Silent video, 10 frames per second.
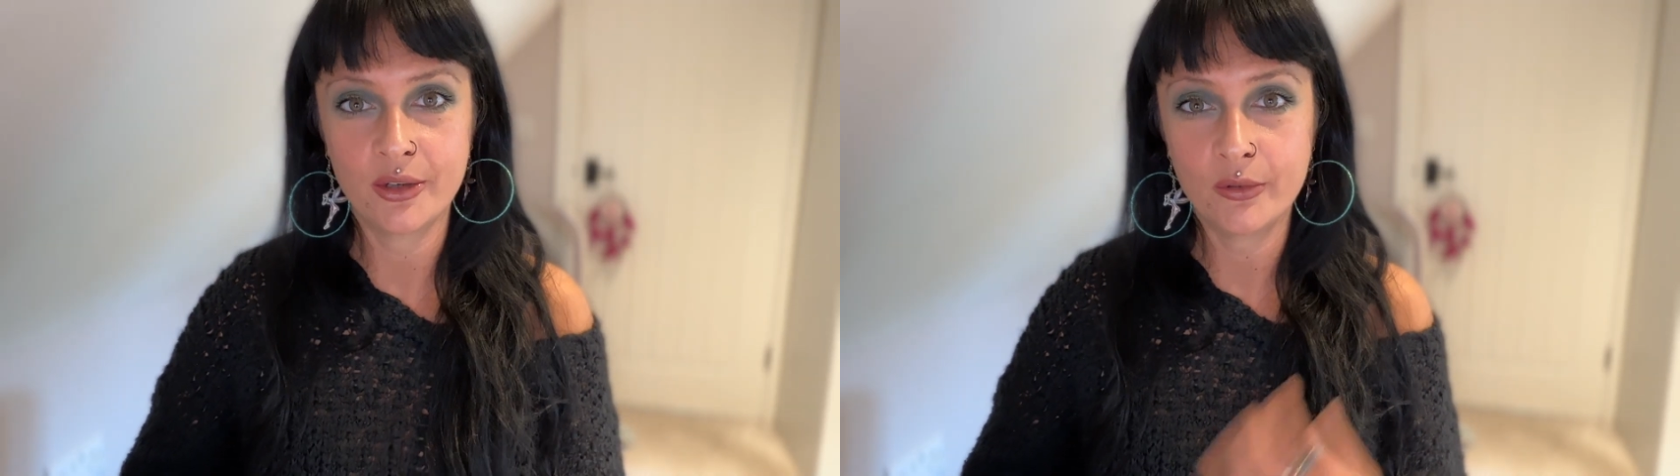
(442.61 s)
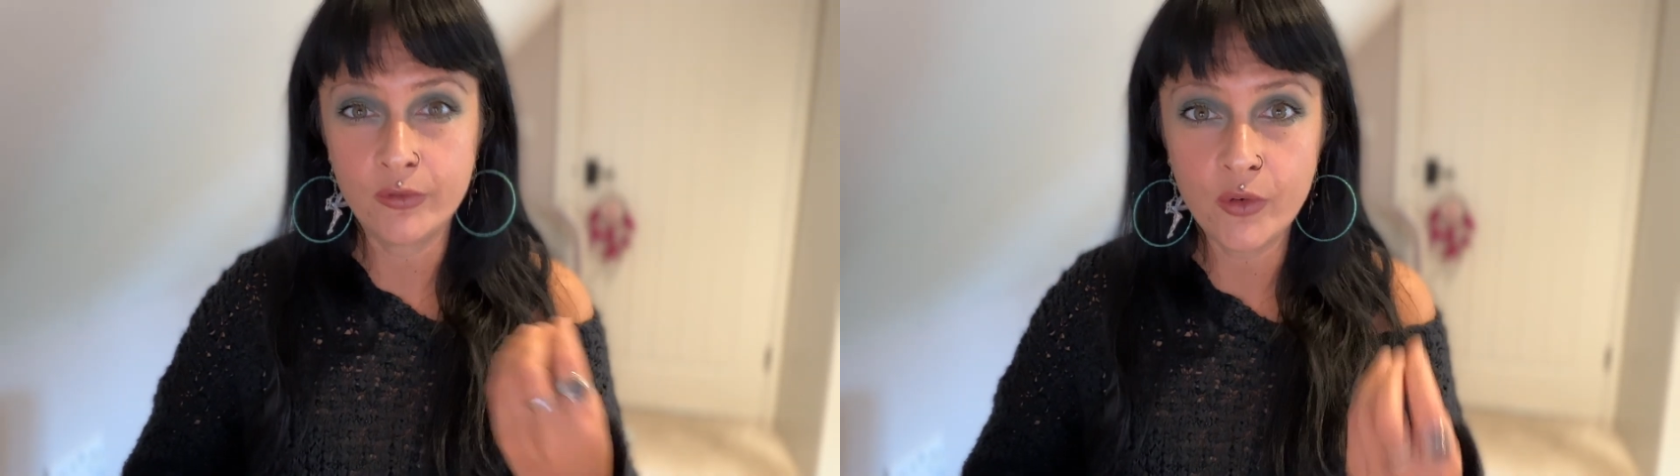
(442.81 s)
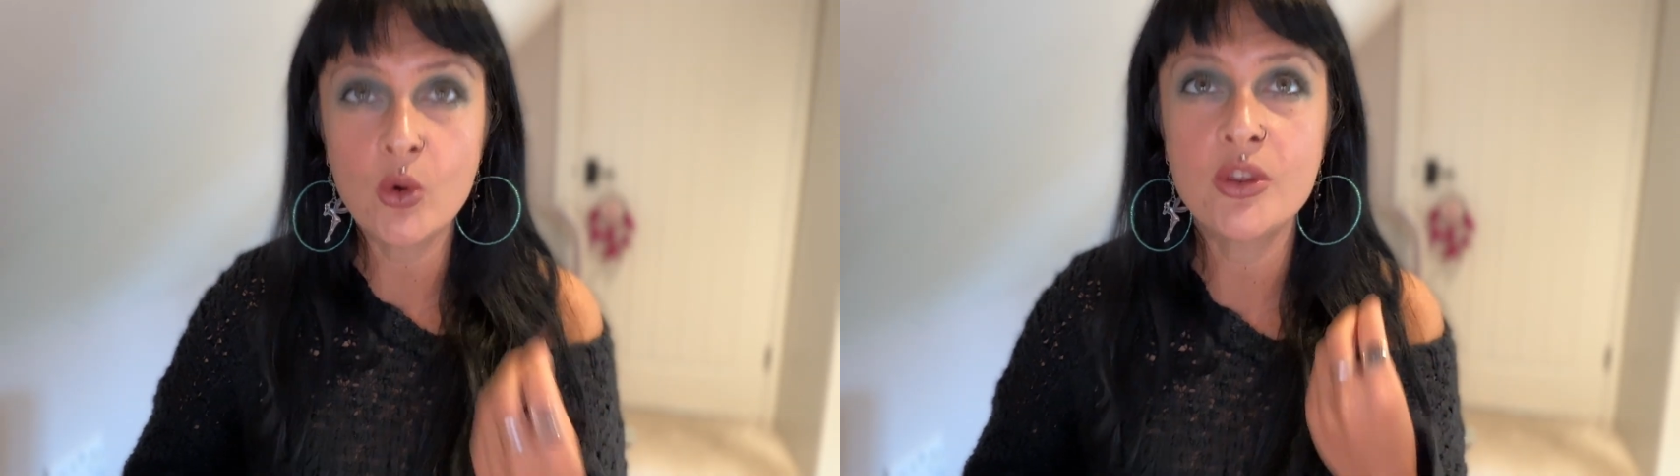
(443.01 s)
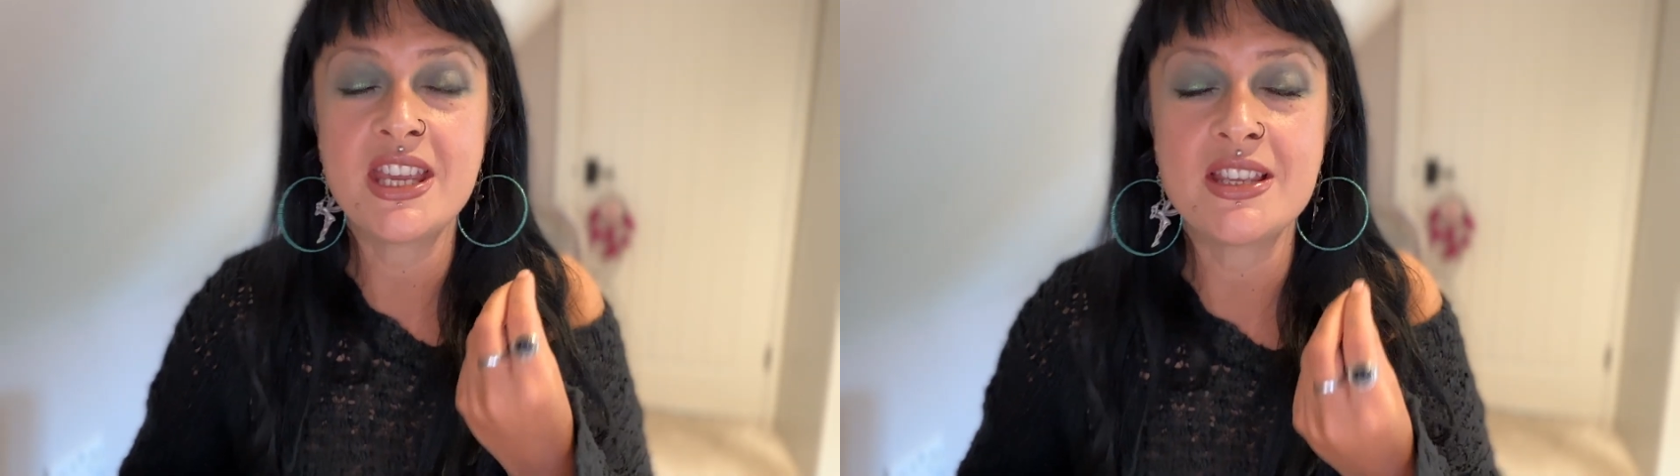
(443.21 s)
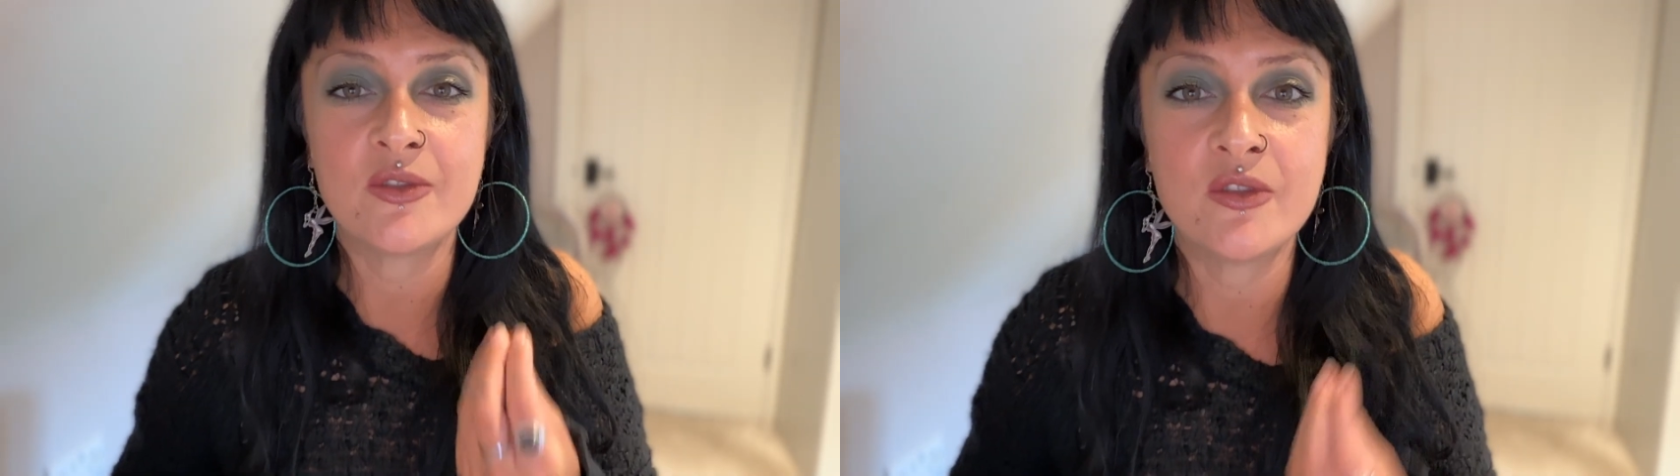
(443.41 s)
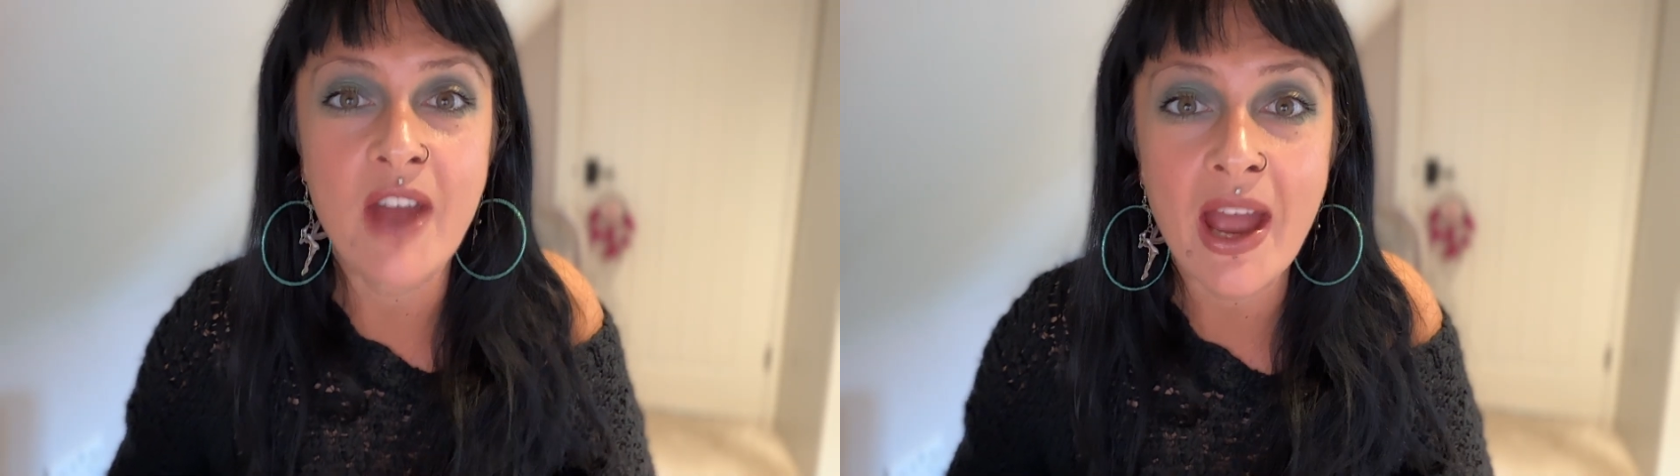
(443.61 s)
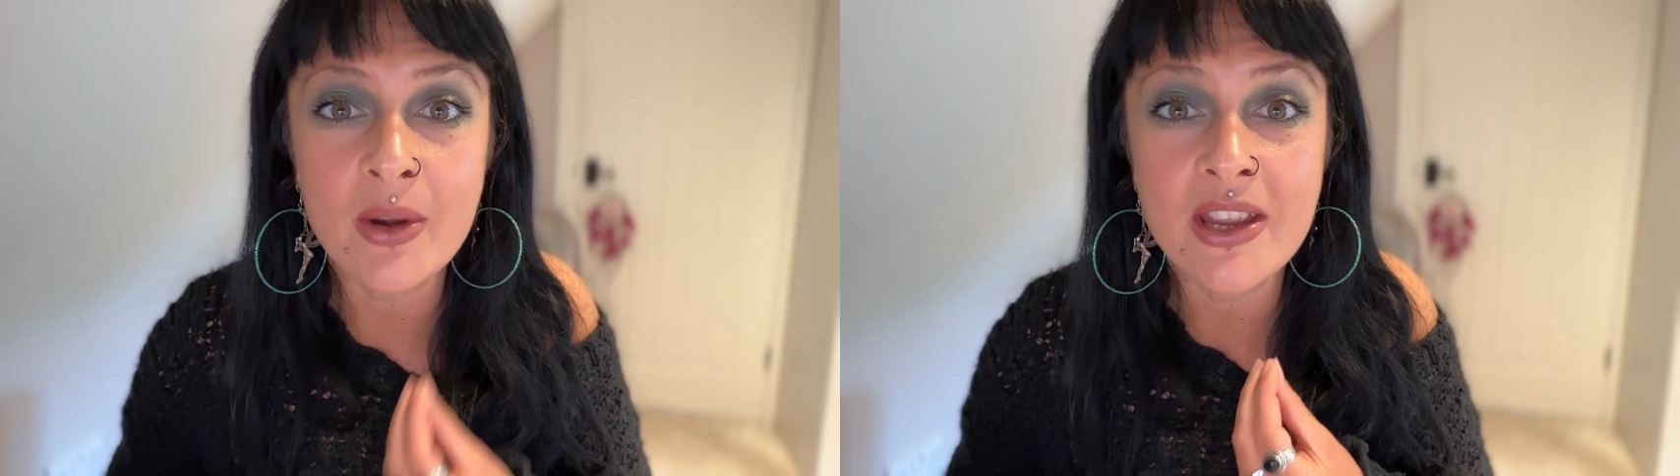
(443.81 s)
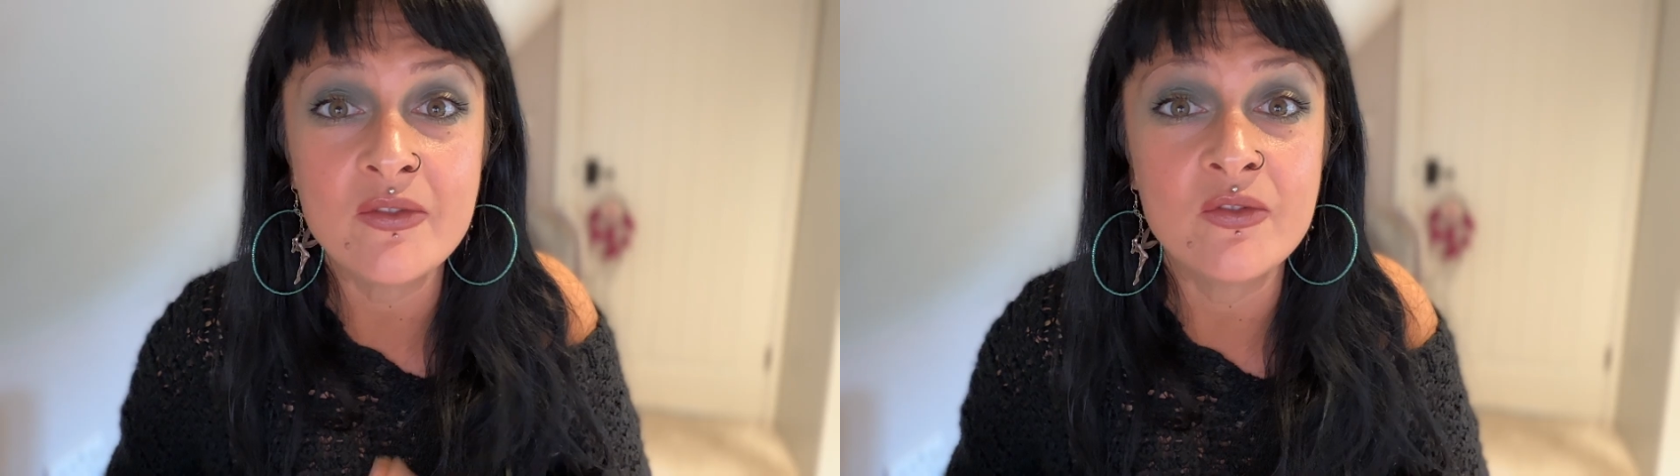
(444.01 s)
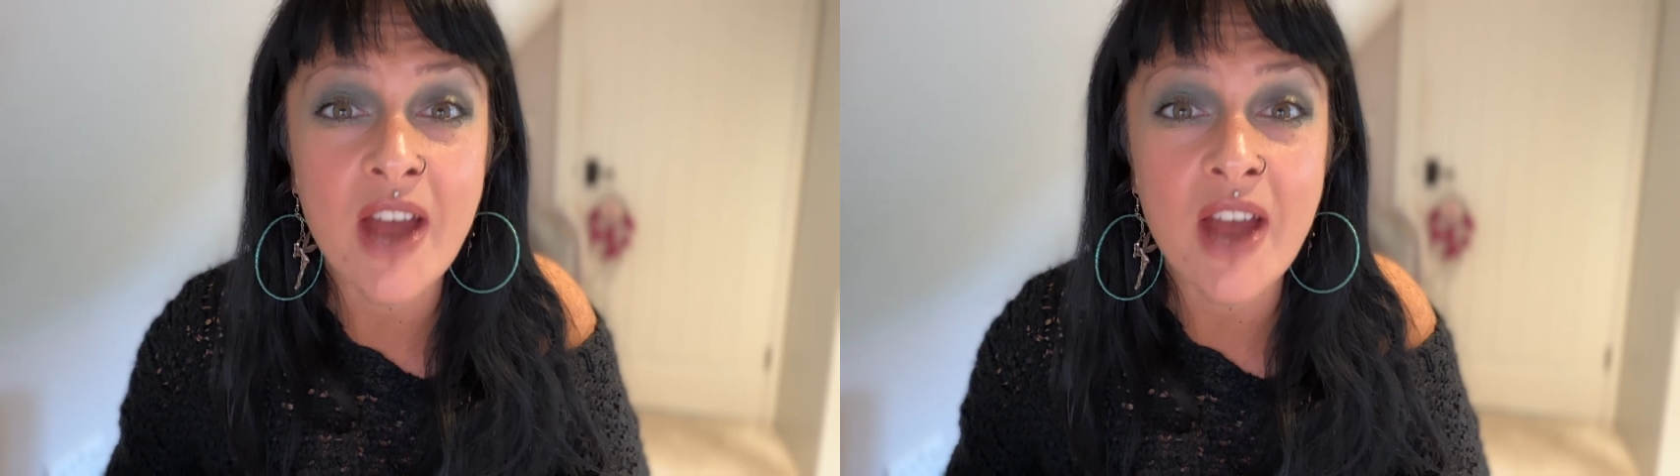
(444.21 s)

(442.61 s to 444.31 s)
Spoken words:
for these very,